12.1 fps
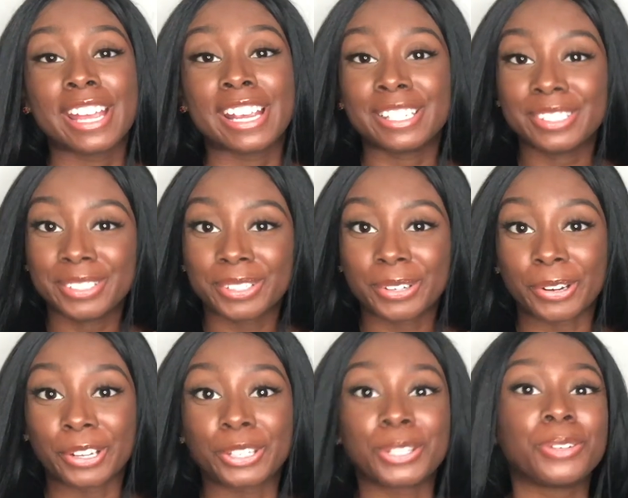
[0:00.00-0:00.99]
In New
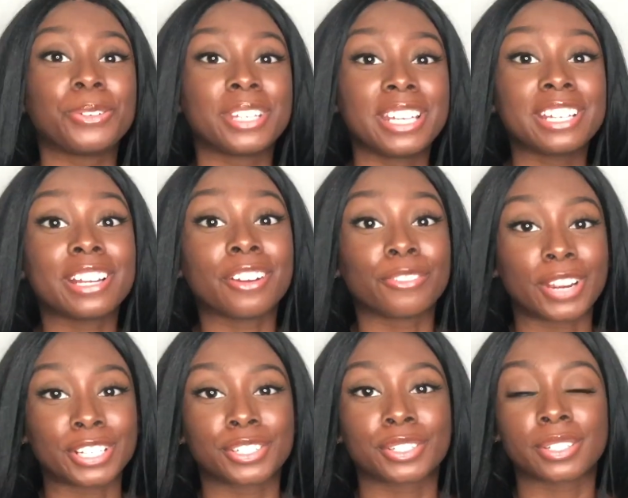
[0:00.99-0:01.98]
York, you need a
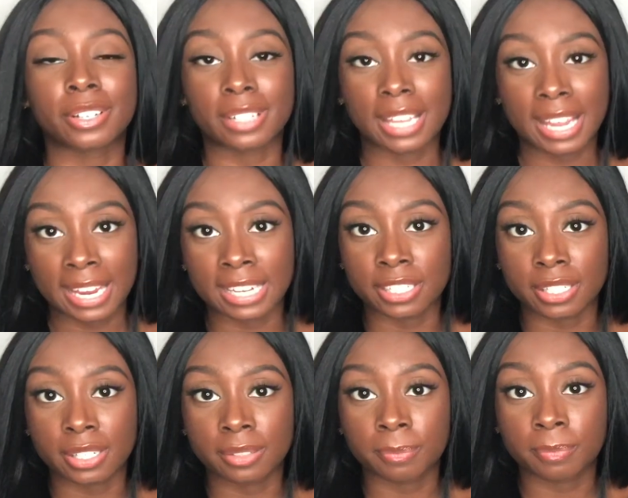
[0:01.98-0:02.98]
registered
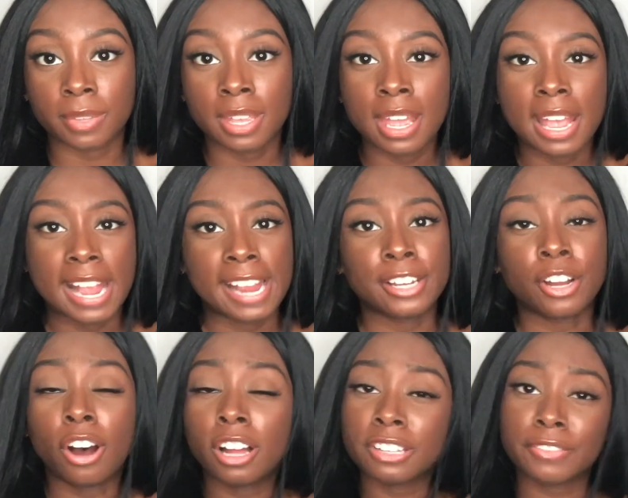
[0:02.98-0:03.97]
agent. And
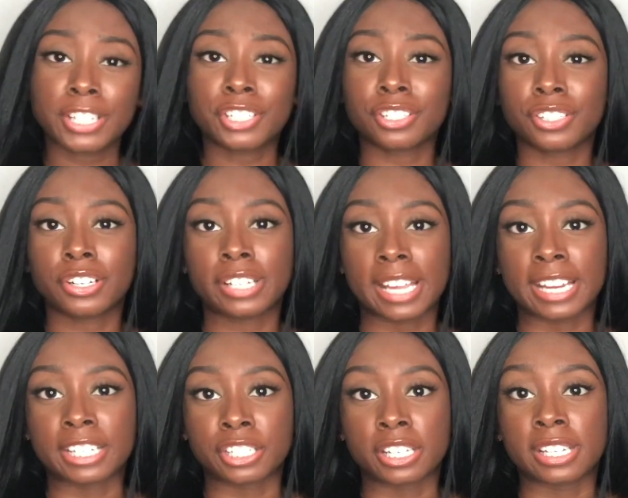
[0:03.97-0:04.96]
all a registered
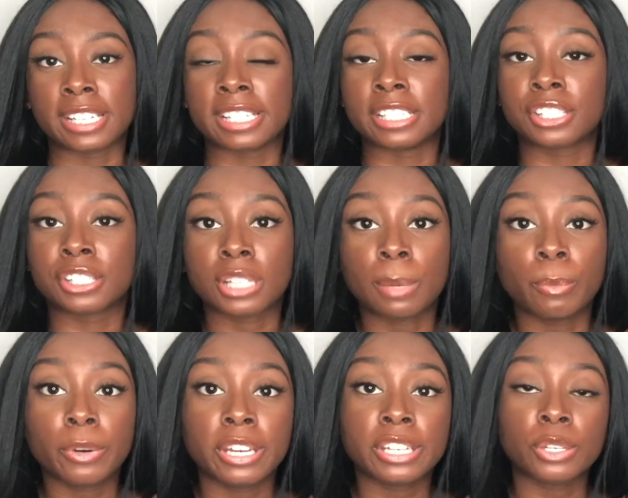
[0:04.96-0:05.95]
agent is
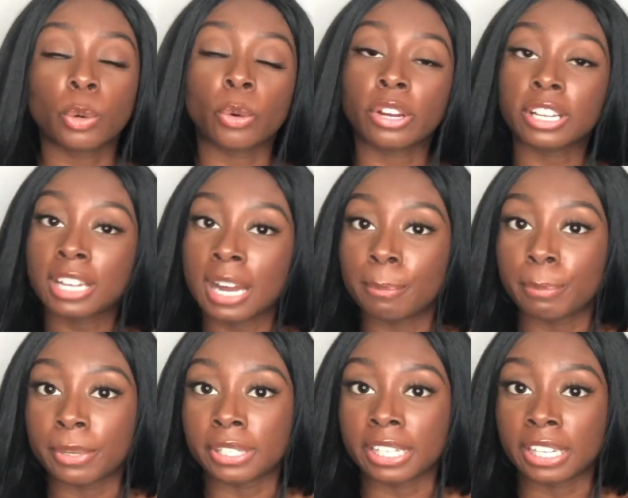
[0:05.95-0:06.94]
someone or
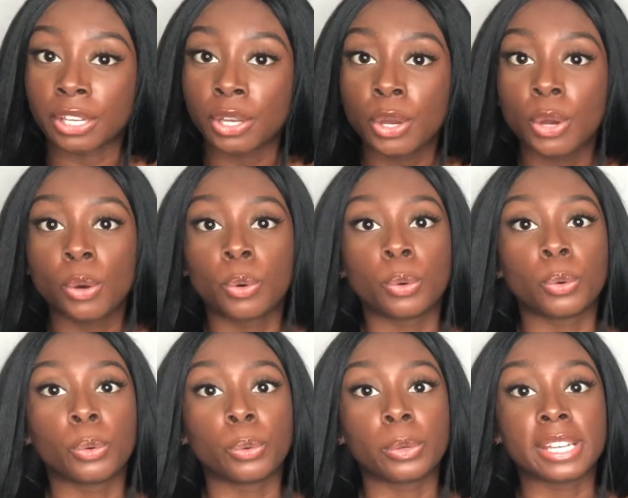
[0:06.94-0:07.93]
company
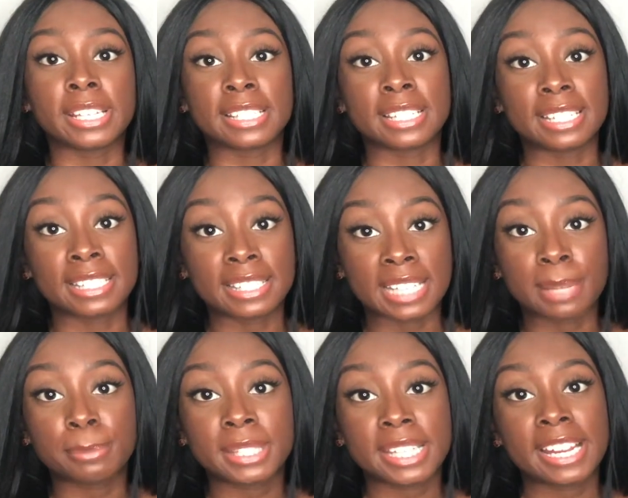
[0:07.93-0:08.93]
who is in the same
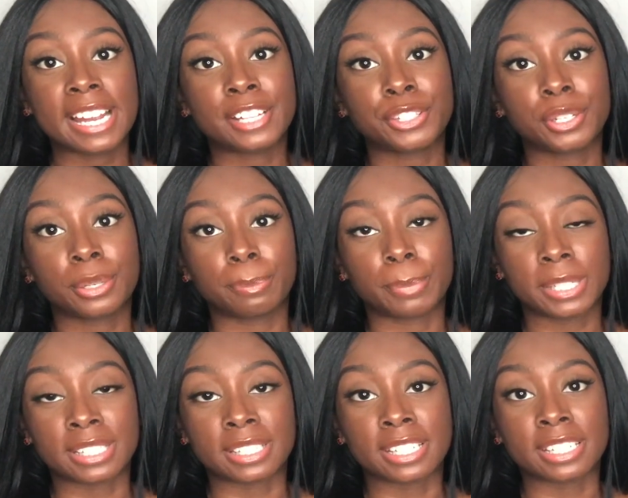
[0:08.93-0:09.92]
state as your
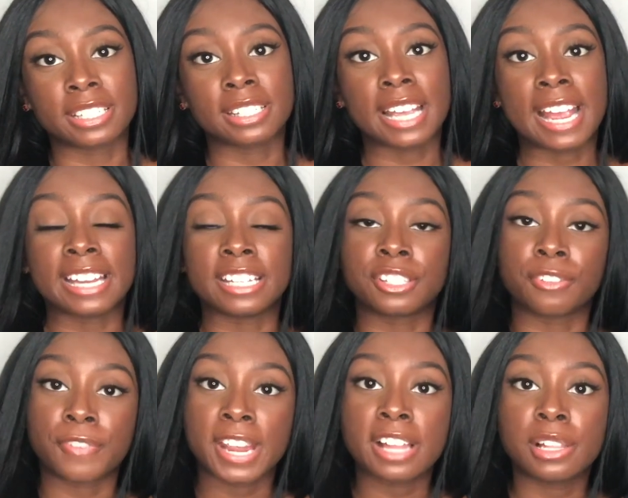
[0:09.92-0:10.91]
business and is
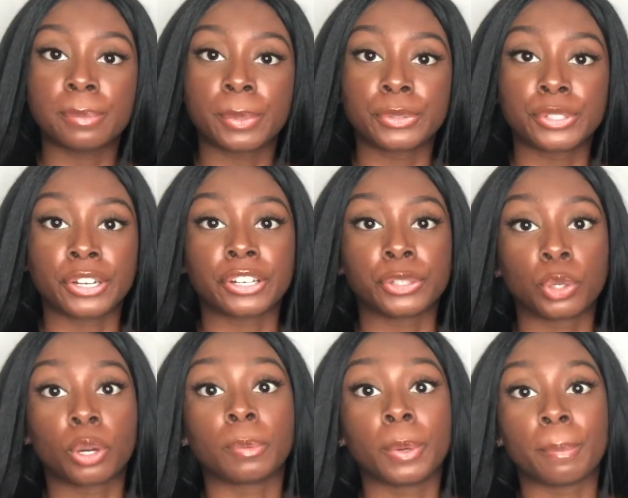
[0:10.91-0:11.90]
available during
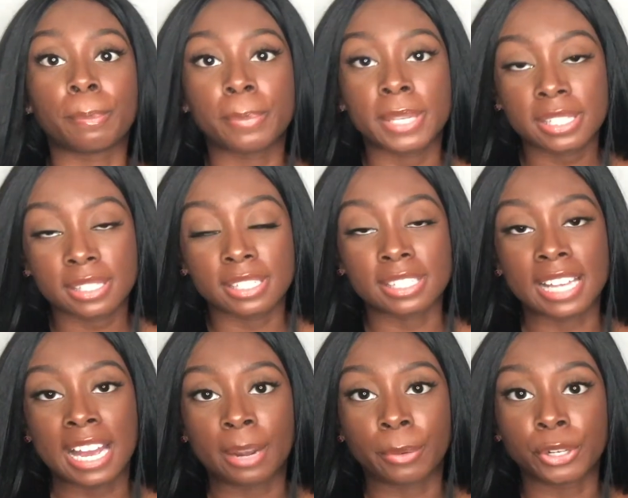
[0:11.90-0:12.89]
normal business
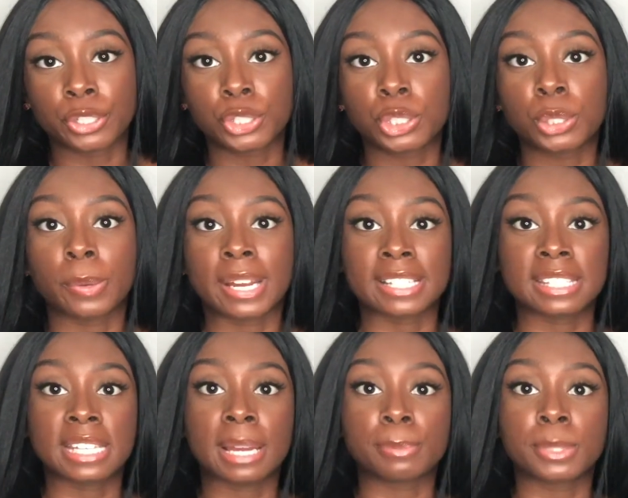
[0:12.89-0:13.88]
hours to
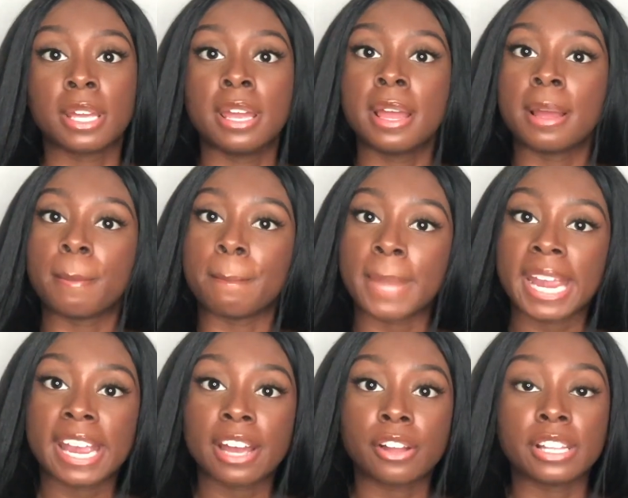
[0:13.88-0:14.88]
accept
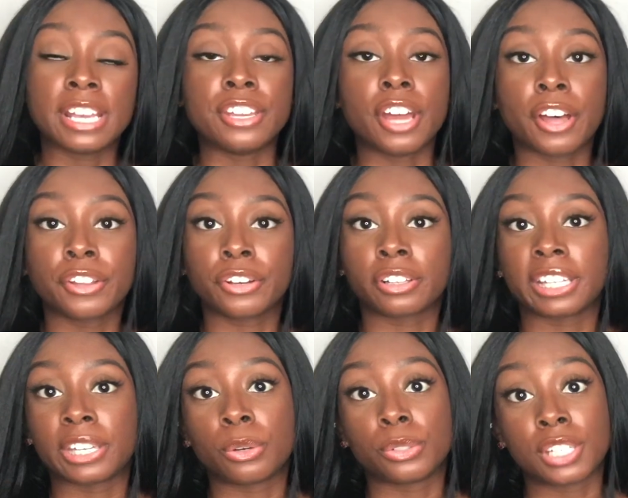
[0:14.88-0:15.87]
mail and other
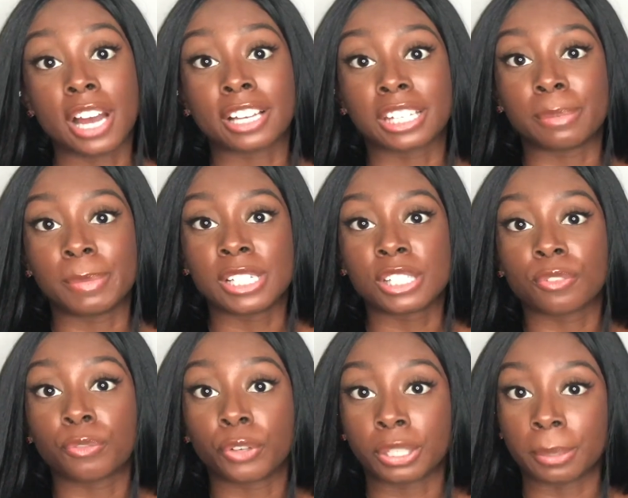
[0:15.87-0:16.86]
legal documents
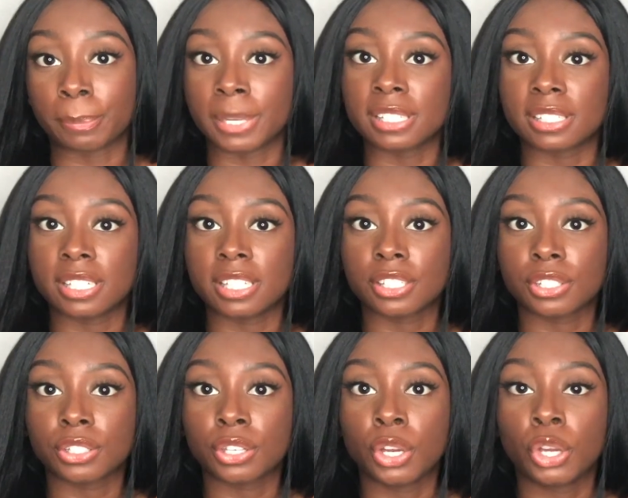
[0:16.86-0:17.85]
for your business.
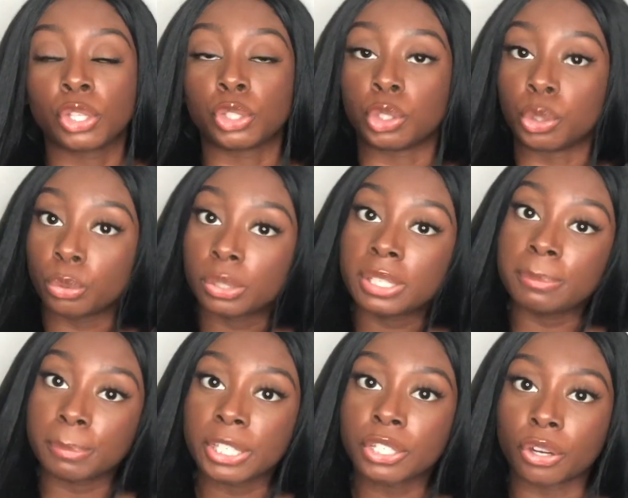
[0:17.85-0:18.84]
You can
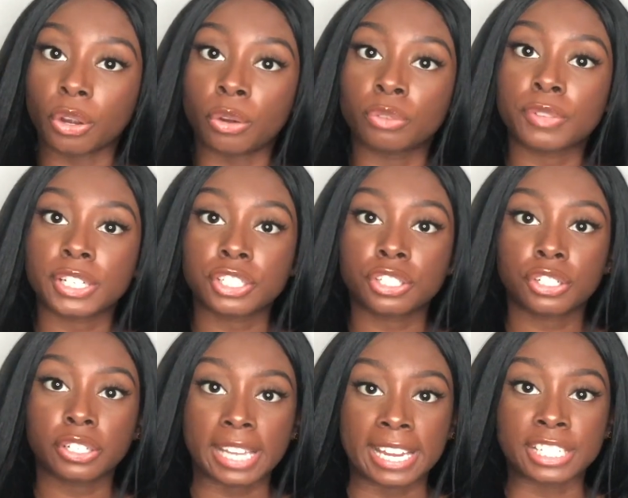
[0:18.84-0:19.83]
be your own
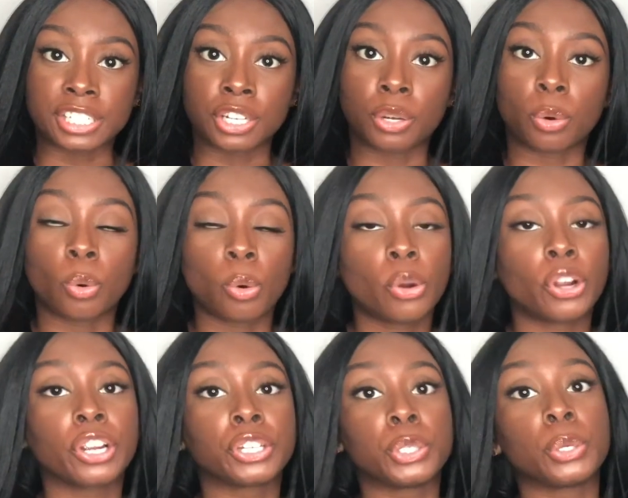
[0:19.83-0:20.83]
registered agent
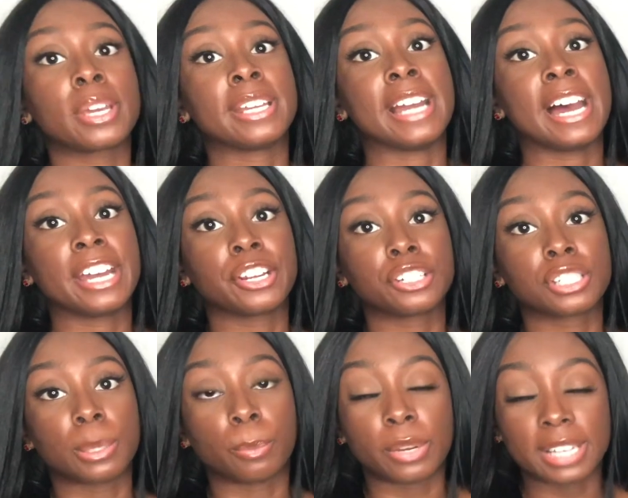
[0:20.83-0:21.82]
or you can hire
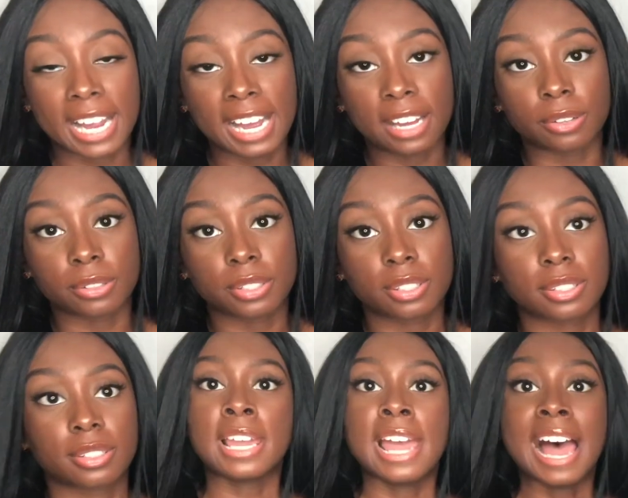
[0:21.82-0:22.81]
someone
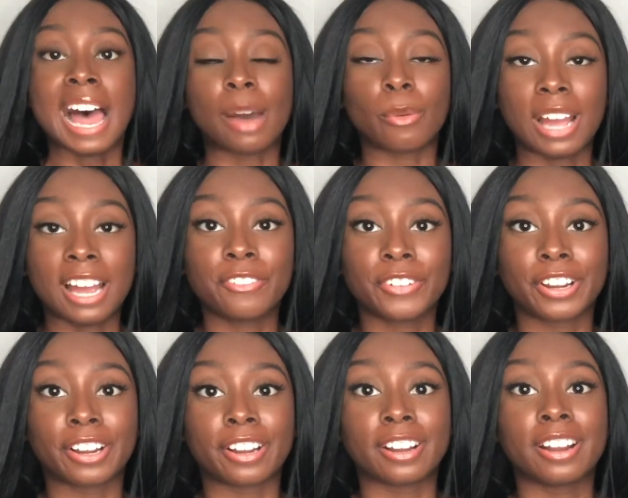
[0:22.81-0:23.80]
else.
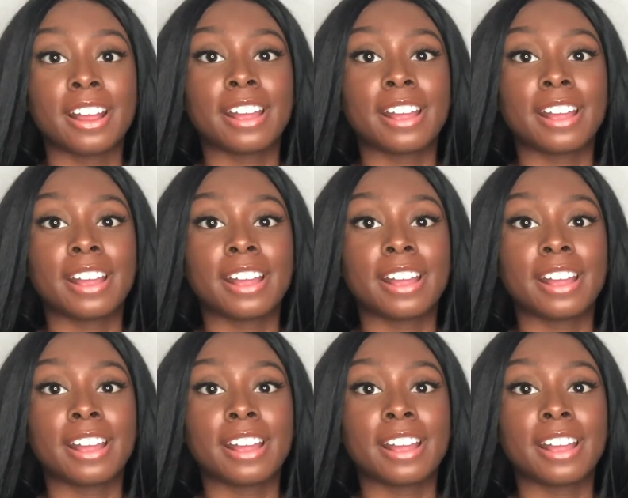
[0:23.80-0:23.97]
However,